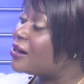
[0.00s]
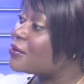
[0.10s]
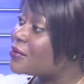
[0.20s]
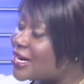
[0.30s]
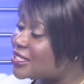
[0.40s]

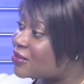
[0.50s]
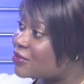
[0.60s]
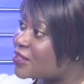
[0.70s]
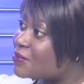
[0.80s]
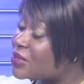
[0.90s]
ready for
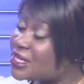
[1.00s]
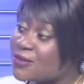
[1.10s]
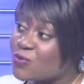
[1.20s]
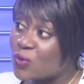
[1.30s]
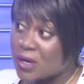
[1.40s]
the
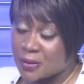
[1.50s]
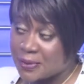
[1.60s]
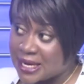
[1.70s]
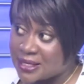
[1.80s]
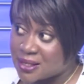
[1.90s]
modern
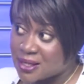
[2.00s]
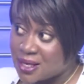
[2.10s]
workplace?